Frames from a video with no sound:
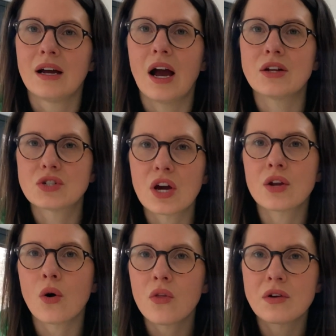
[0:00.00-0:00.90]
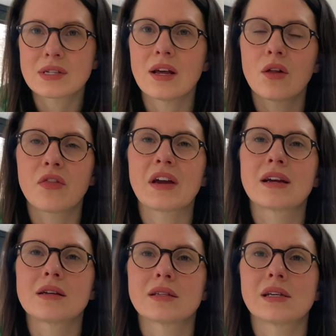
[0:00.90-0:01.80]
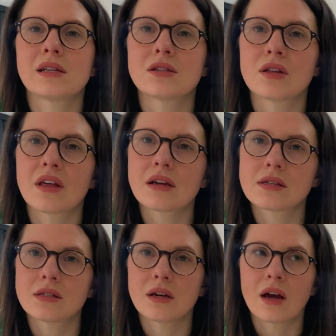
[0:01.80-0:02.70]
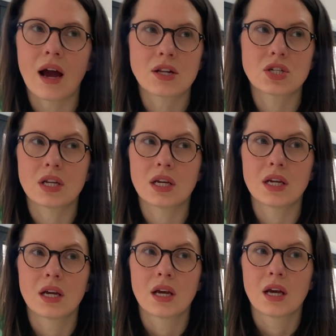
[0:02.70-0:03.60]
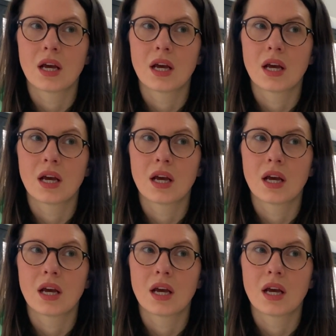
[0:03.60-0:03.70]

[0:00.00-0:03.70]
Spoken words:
and turn all those little things into things that actually,